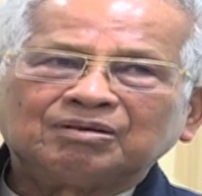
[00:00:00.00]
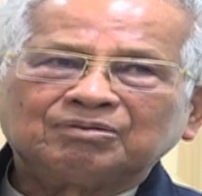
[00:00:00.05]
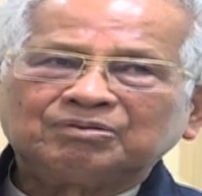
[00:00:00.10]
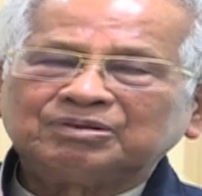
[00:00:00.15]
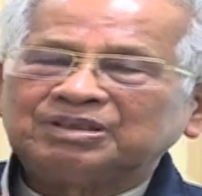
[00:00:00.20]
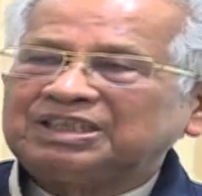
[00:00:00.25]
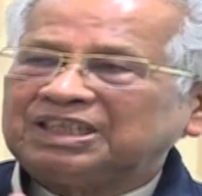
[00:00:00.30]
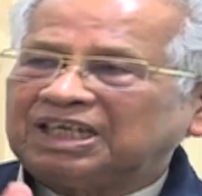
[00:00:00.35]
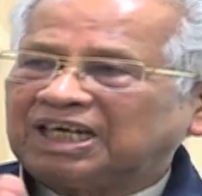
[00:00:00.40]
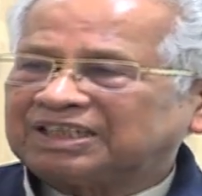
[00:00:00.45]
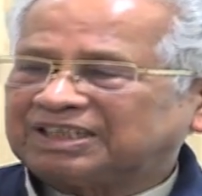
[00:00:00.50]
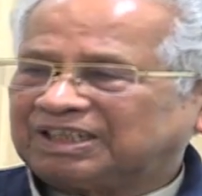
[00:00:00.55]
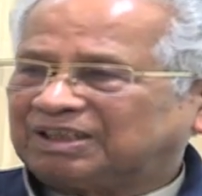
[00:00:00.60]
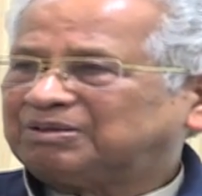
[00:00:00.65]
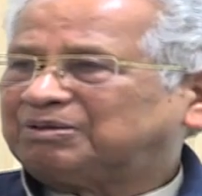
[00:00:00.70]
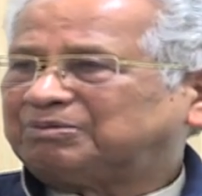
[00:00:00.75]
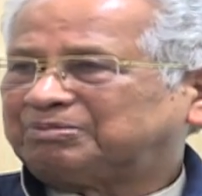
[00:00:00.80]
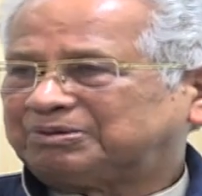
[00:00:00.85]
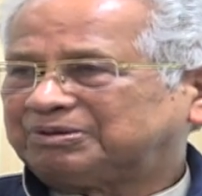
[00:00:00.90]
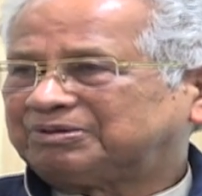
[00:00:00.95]
with the other
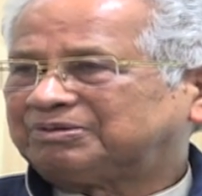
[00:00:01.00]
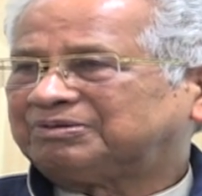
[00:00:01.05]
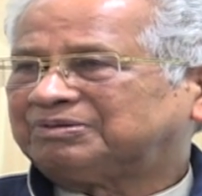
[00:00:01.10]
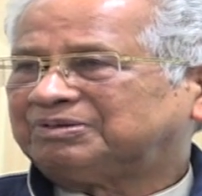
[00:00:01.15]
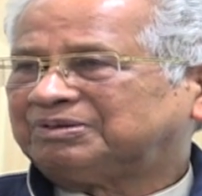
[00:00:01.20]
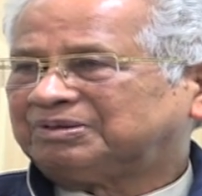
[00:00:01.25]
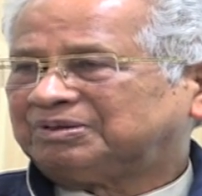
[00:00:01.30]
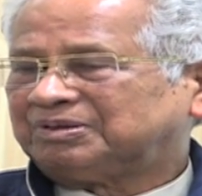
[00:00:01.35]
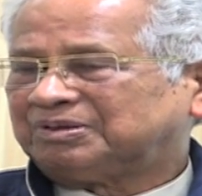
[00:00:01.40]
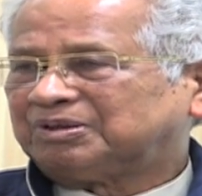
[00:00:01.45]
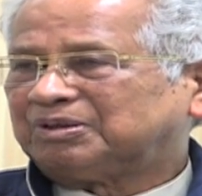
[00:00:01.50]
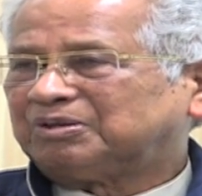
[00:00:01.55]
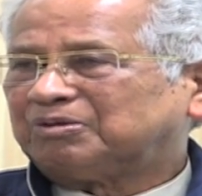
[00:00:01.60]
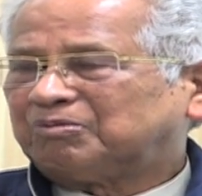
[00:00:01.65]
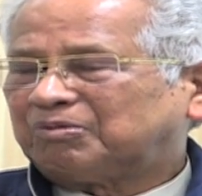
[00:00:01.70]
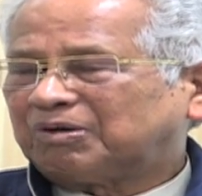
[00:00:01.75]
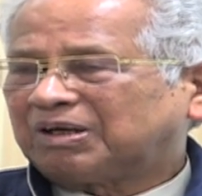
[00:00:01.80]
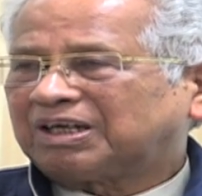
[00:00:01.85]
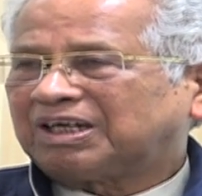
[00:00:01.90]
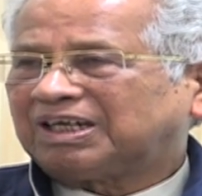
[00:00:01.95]
groups who
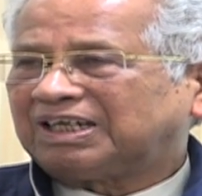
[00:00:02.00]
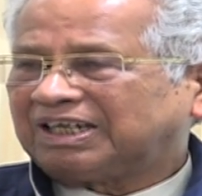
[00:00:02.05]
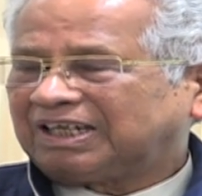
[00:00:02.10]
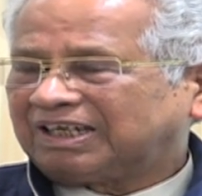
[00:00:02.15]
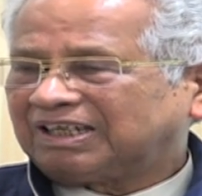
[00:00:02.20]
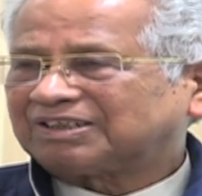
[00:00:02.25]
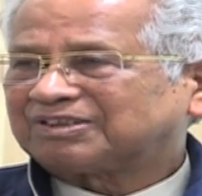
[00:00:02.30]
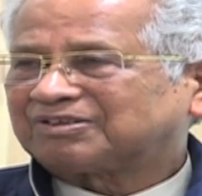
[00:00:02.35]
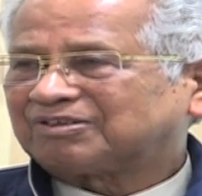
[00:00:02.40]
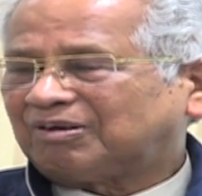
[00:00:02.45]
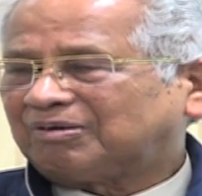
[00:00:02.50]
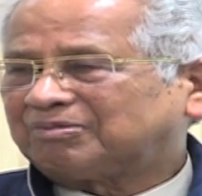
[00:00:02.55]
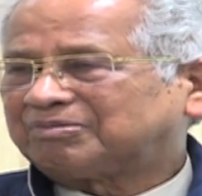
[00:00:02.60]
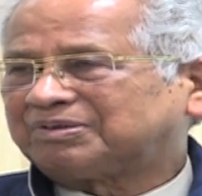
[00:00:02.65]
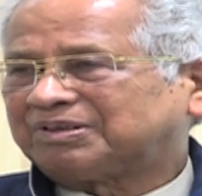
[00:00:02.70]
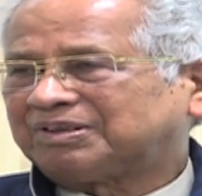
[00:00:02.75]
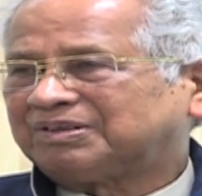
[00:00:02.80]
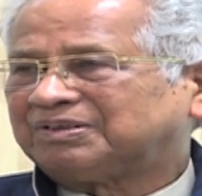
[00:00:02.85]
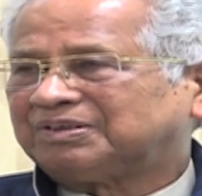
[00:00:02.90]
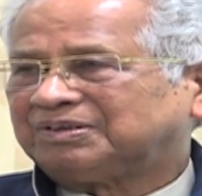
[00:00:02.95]
were a little
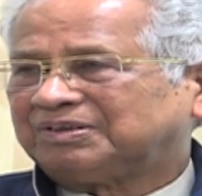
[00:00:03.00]
soft.